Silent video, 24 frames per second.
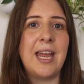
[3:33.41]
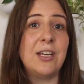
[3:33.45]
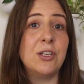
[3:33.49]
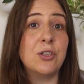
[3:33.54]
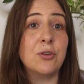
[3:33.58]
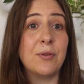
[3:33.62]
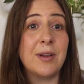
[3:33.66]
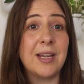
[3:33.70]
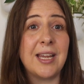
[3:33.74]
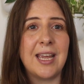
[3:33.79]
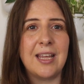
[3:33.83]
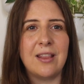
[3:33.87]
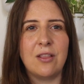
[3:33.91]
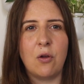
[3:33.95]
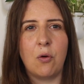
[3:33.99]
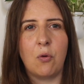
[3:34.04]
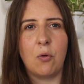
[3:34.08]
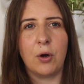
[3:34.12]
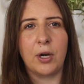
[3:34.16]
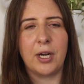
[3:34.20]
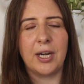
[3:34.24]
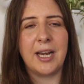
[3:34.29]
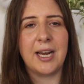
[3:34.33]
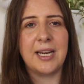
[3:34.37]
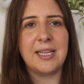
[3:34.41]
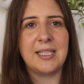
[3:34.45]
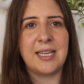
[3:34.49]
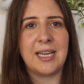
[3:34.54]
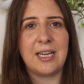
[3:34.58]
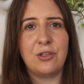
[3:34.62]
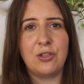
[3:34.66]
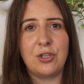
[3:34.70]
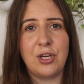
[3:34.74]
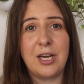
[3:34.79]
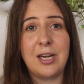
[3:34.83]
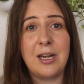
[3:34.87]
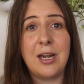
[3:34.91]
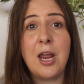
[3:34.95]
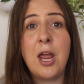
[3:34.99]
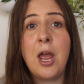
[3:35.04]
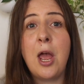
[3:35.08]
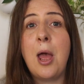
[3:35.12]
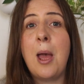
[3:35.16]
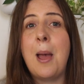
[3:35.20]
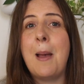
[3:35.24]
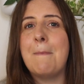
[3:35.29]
entering in the organization,